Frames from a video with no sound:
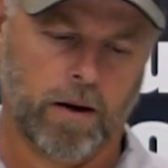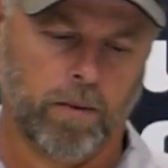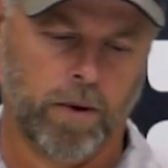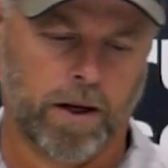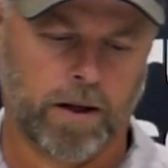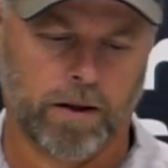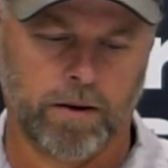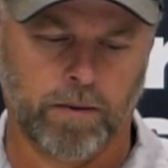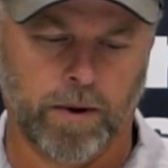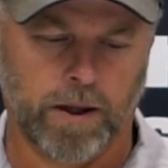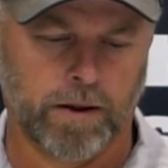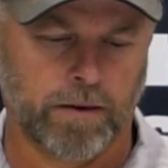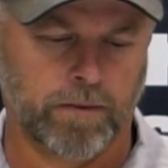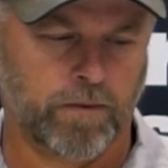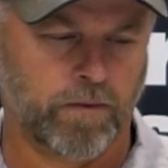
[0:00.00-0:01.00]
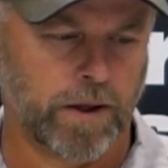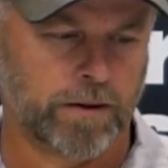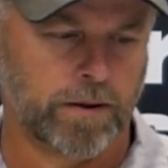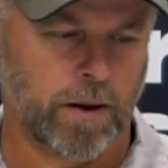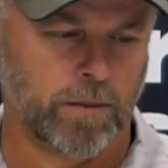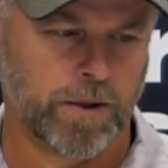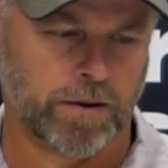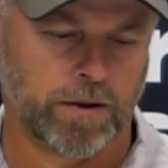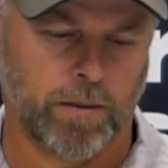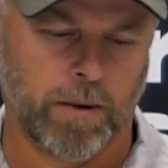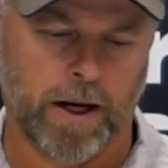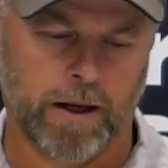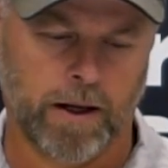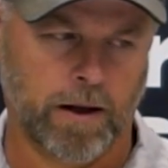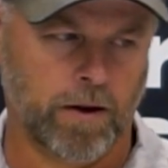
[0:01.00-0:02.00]
we can fix up just
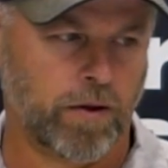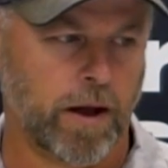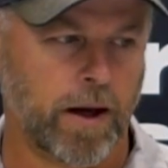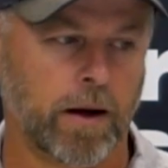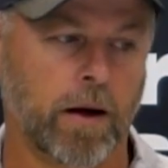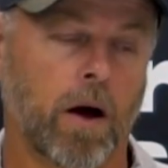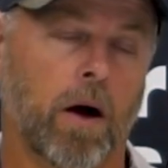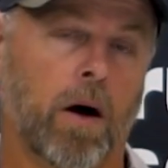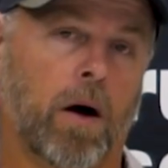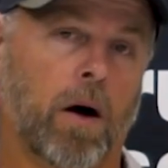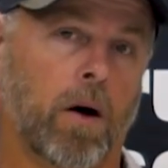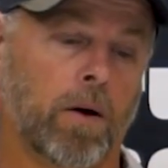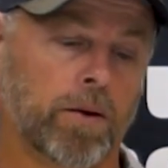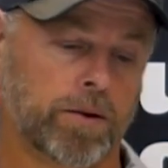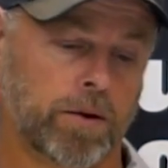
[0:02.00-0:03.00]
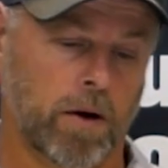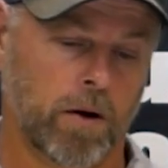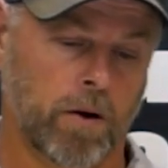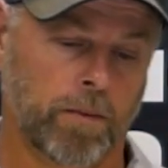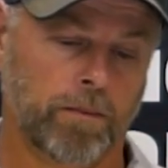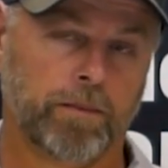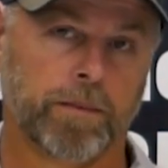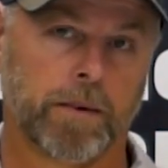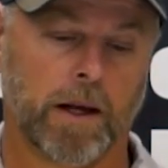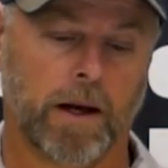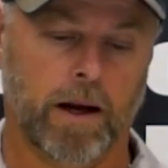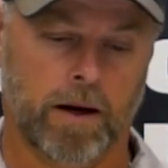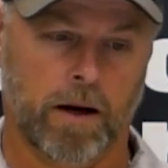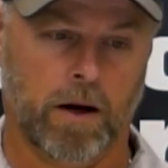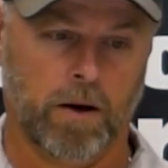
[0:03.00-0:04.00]
about anything, also
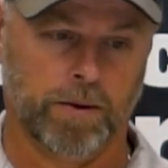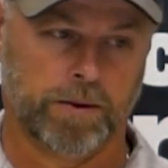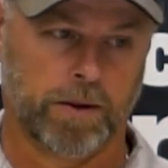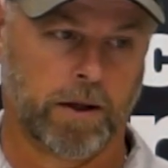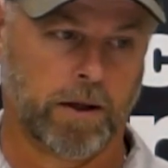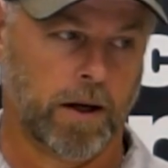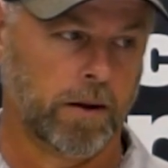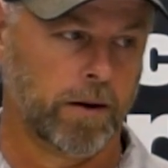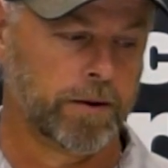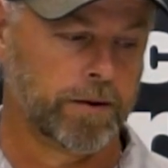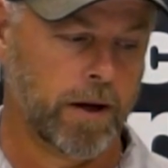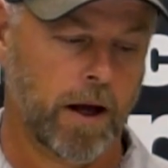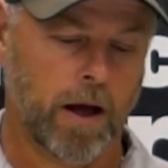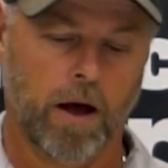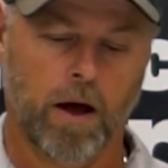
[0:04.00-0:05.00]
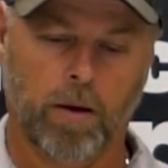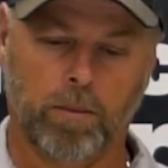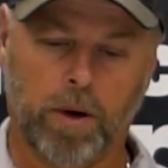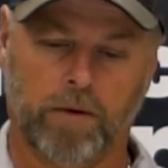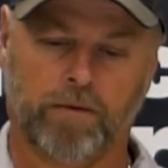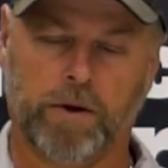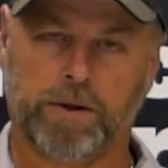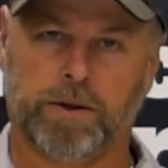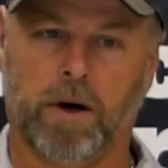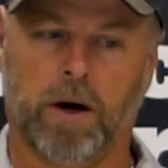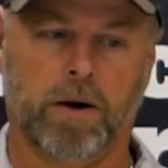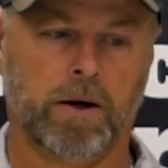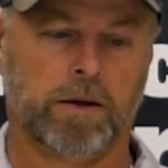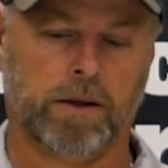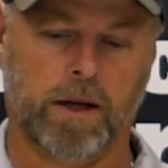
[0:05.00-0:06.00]
in a host of colors. But for
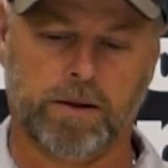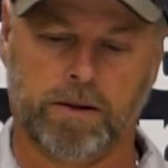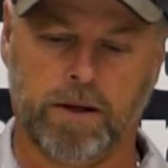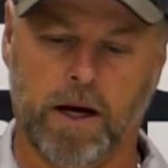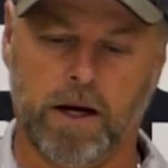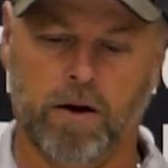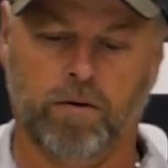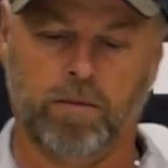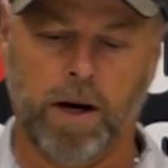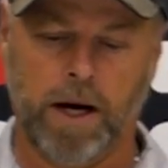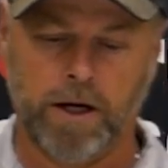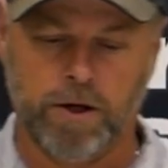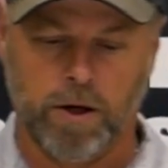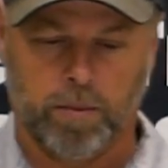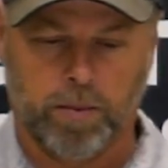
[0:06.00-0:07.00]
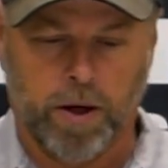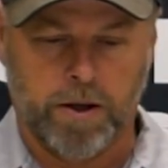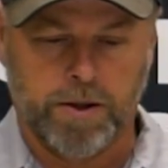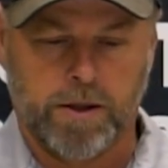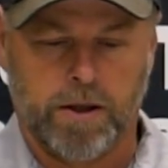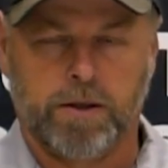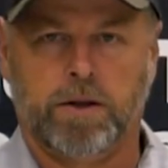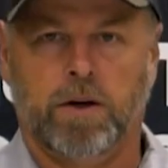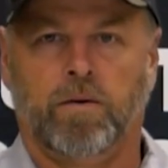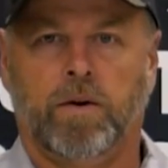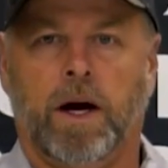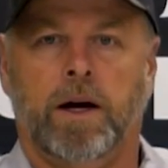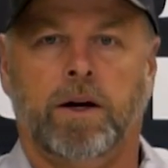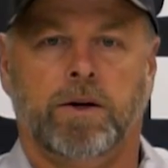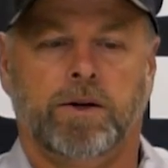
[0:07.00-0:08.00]
starters, let's say you've made your purchase,
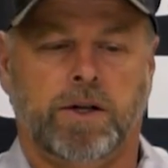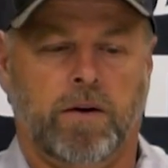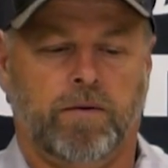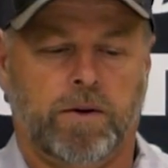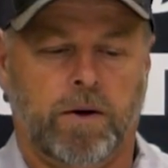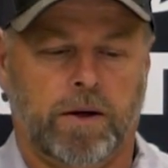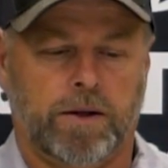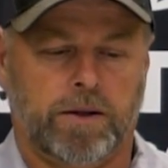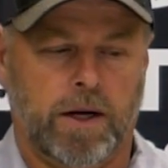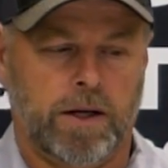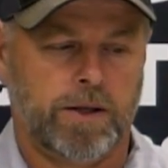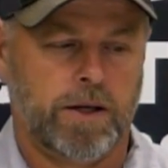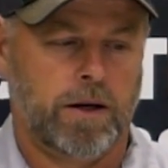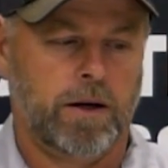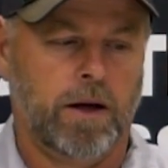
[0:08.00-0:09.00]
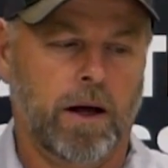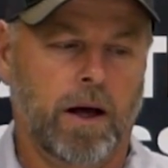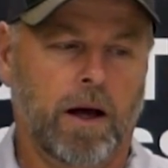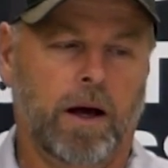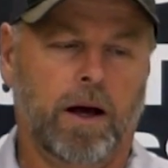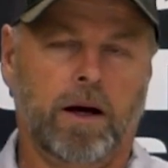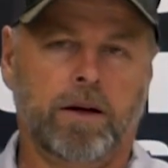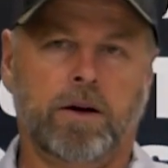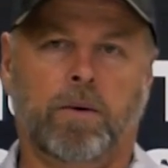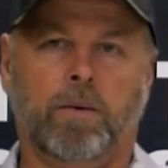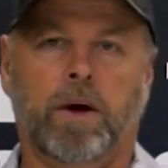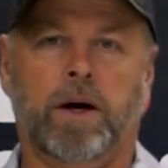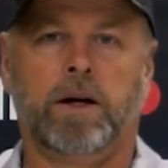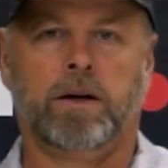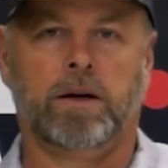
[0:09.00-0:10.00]
you've got your shifter extension, and you're
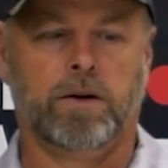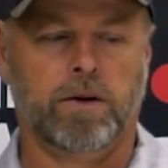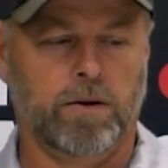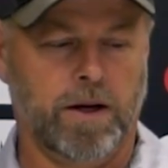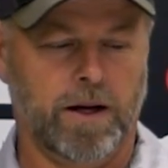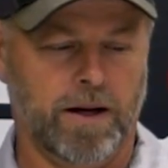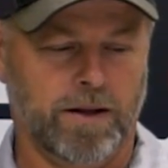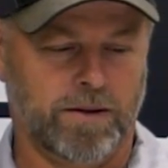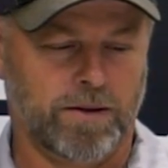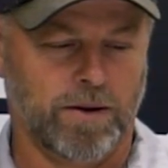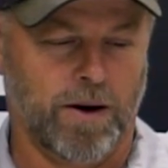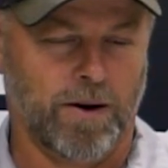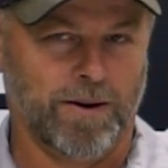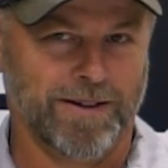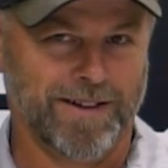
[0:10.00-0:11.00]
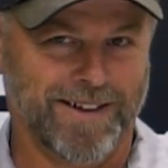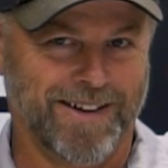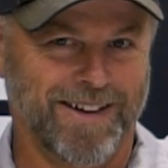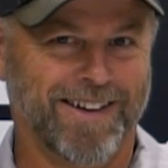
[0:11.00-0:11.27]
ready to do the install.